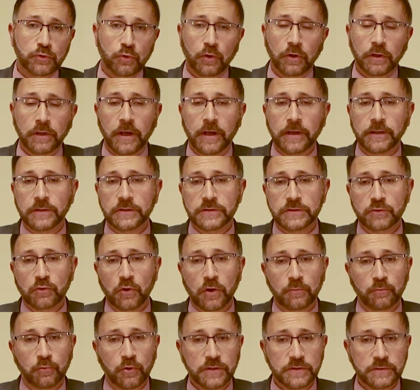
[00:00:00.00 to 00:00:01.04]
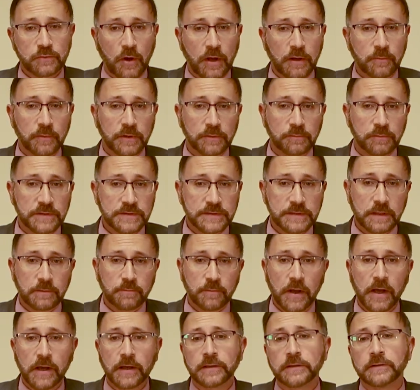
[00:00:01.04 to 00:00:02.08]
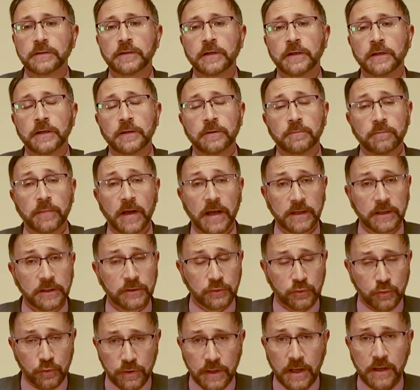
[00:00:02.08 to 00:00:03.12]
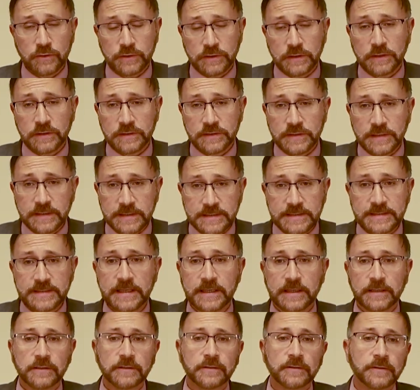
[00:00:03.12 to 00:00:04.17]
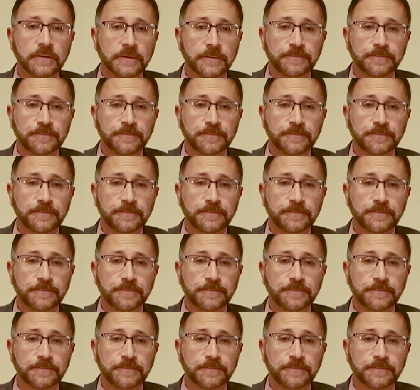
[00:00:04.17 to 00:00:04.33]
Royal Highness Crown Prince Mohammed bin Salman back in 2016,